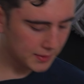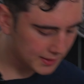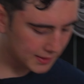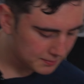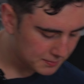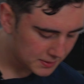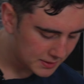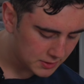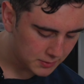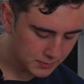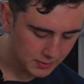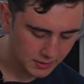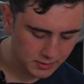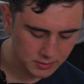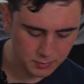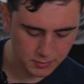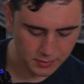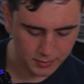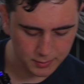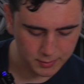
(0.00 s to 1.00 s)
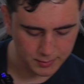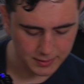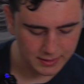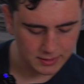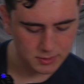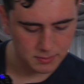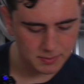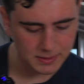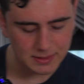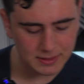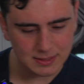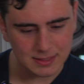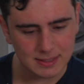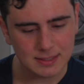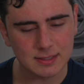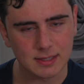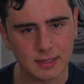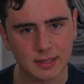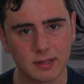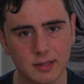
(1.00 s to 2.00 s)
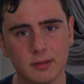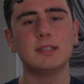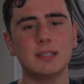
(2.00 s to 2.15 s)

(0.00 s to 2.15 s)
going to be doing is we're going to be seasoning it.